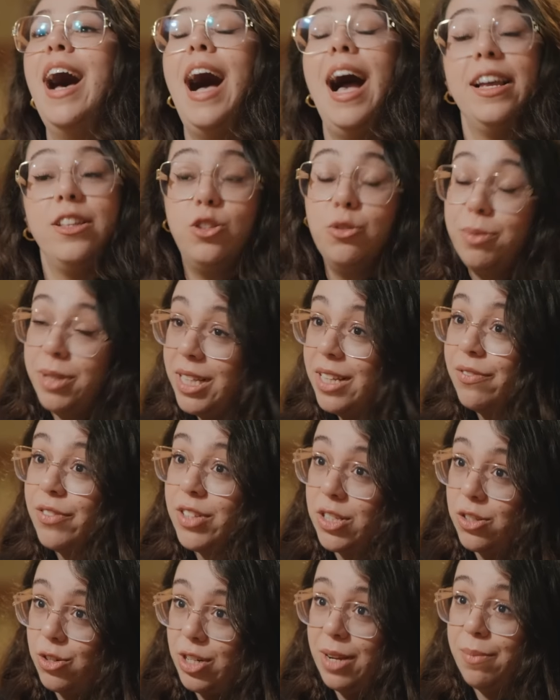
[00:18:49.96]
I do believe
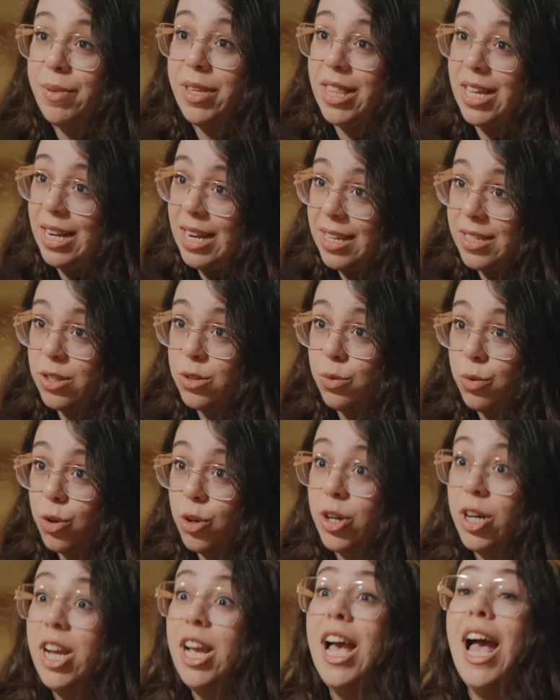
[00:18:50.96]
it's going to be the last
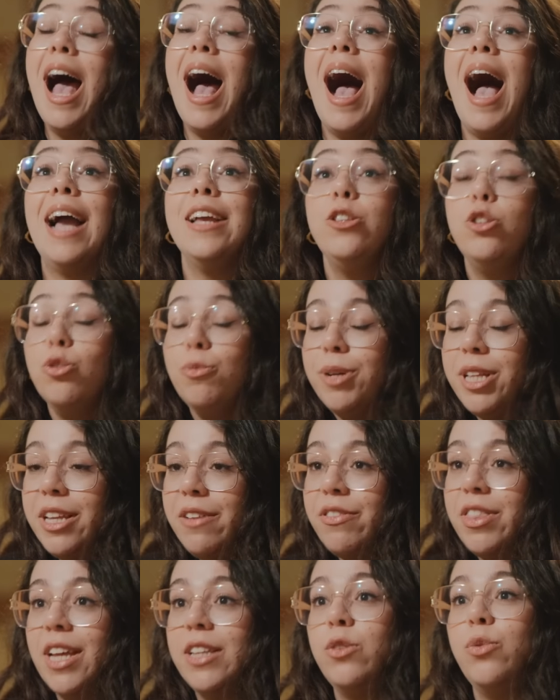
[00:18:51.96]
war. I do
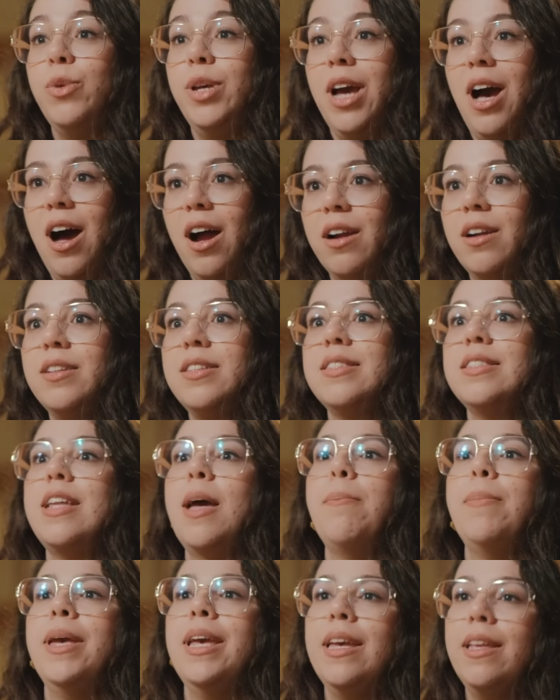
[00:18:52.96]
believe that we are
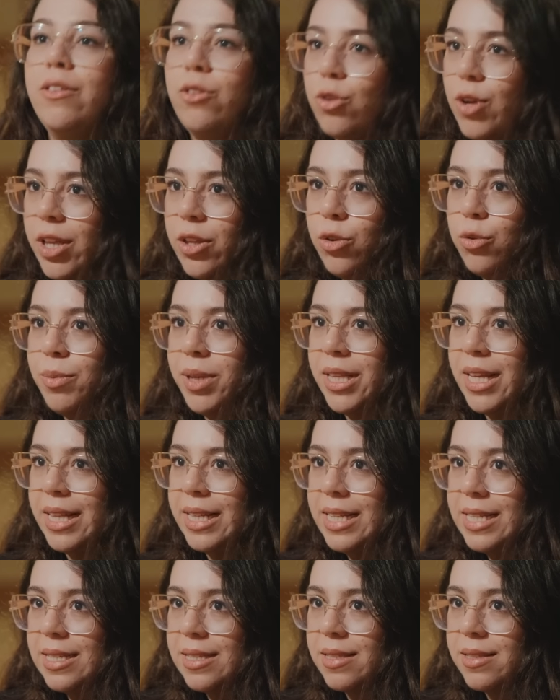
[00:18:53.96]
stepping into a new
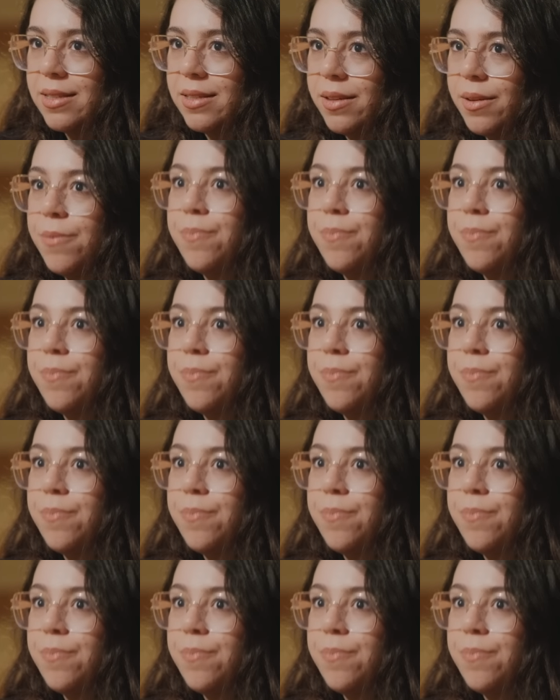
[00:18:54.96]
Middle East.